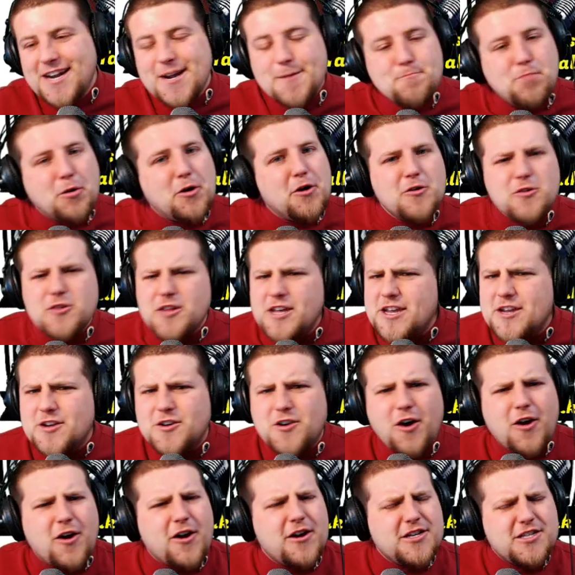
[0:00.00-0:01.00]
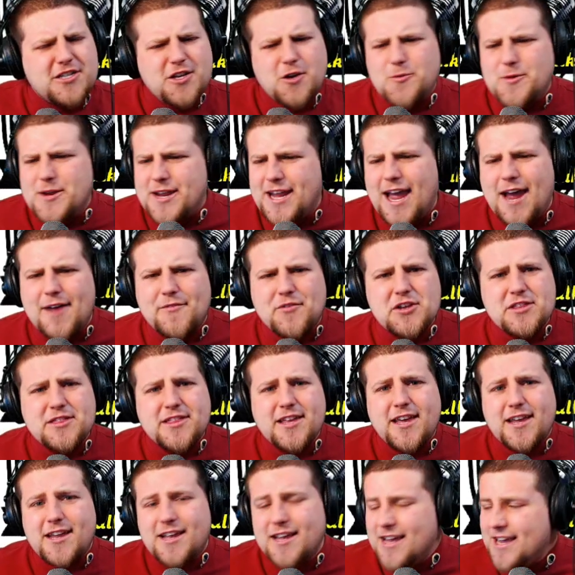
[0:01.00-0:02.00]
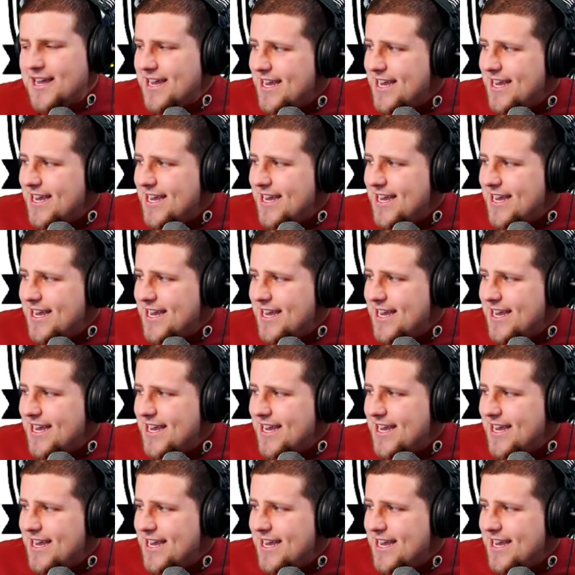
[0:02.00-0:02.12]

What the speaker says: Pulling guard, doing everything.